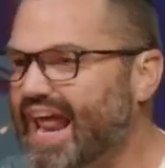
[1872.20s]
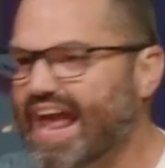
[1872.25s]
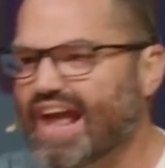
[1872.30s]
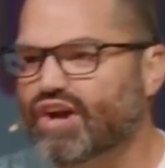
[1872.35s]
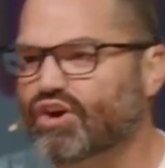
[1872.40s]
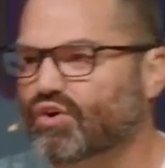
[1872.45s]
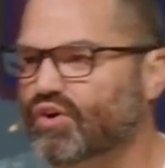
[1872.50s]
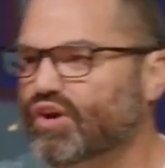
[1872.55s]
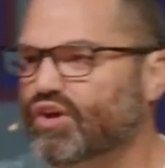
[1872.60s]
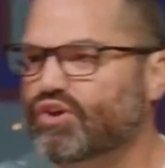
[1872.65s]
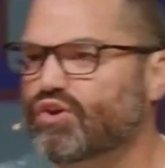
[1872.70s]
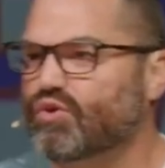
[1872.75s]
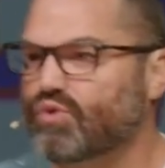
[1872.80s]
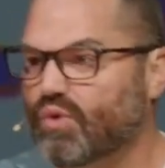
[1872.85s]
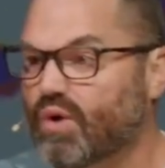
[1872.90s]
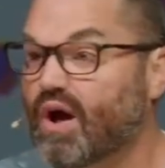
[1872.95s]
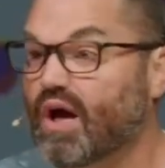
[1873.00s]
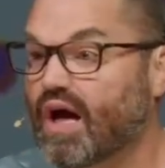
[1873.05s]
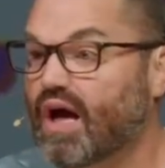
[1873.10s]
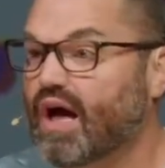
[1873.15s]
angry at you.
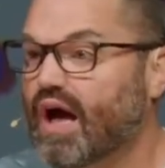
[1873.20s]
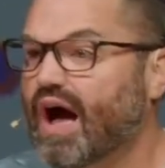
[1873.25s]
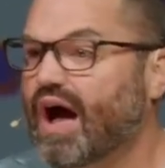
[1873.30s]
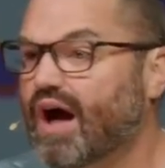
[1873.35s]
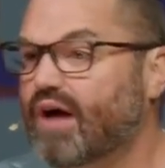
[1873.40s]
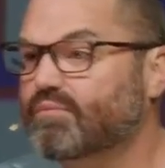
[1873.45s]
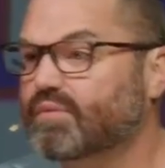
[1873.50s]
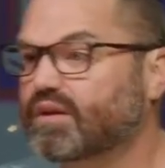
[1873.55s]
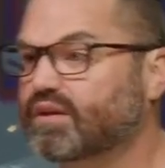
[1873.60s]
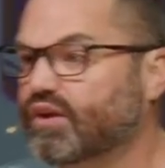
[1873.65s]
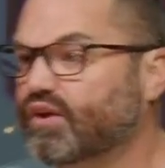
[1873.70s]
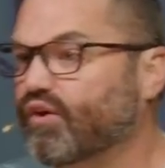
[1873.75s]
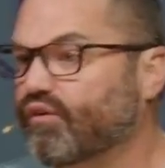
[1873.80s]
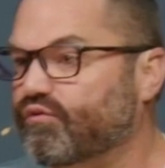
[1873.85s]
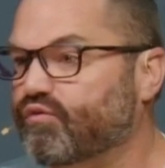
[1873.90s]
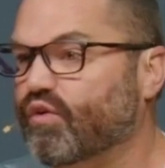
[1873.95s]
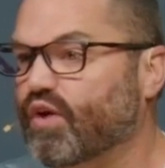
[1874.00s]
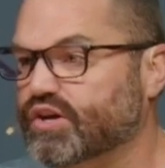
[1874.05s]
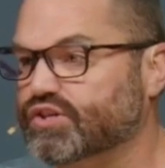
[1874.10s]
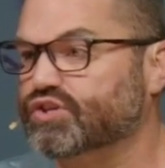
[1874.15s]
I'm a little
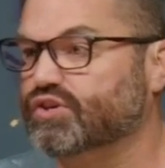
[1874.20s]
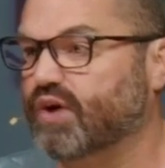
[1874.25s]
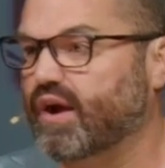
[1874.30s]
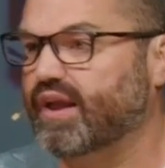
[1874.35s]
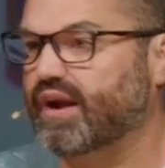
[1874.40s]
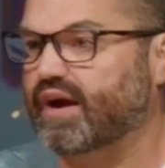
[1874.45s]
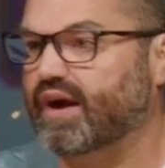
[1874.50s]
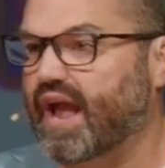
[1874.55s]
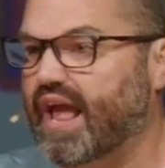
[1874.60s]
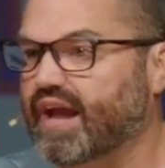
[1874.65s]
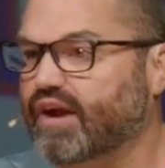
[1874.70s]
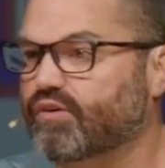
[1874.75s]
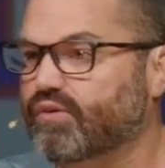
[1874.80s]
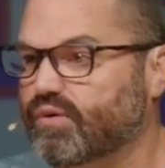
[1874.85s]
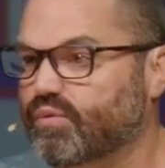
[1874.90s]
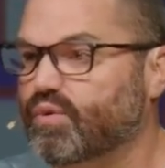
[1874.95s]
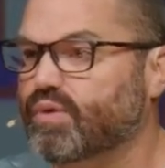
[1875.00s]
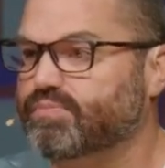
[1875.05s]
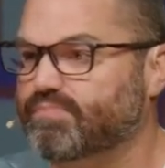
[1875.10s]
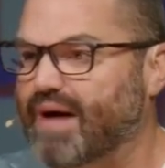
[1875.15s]
frustrated and angry
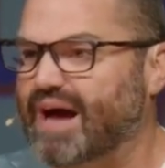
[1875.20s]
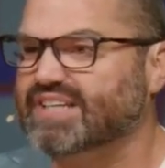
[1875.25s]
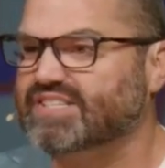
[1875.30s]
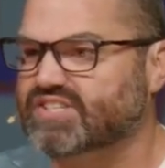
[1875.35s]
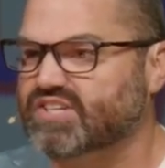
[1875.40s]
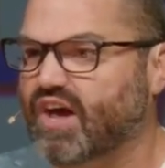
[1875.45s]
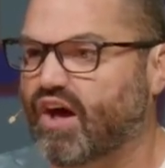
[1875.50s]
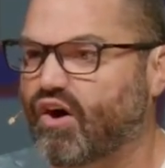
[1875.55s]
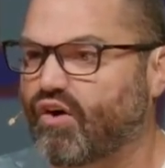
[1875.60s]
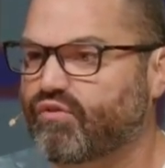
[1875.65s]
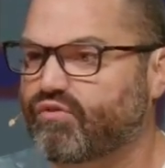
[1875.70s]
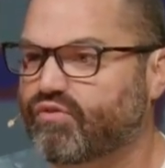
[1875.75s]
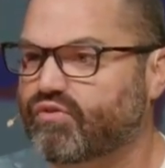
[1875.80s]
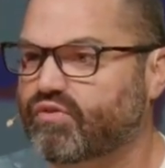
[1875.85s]
with myself.